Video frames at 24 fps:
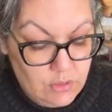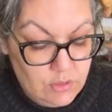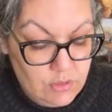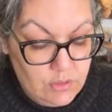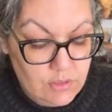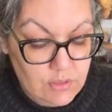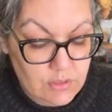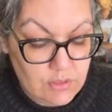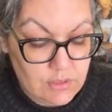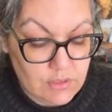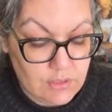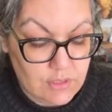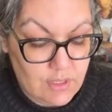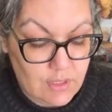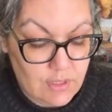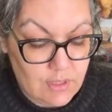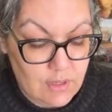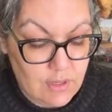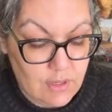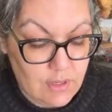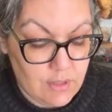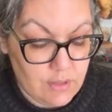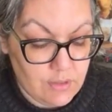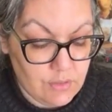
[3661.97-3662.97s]
This,
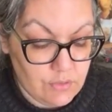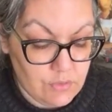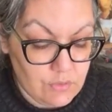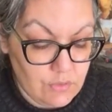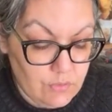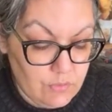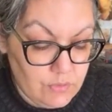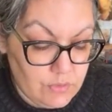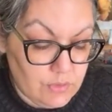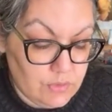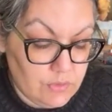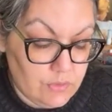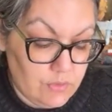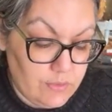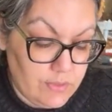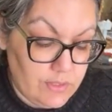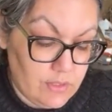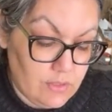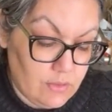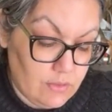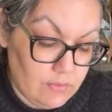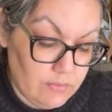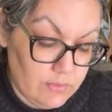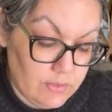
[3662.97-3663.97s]
I don't know what's
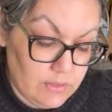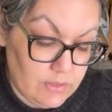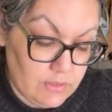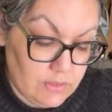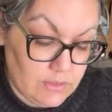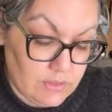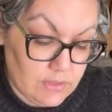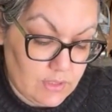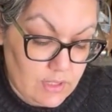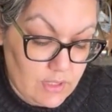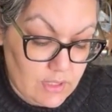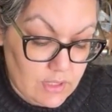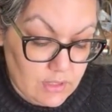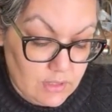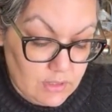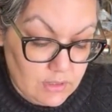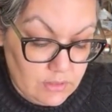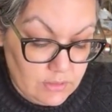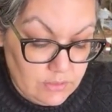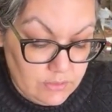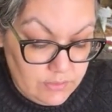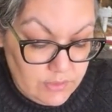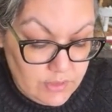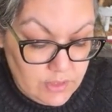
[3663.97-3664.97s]
going on with this hot
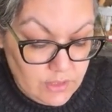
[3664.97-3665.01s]
glue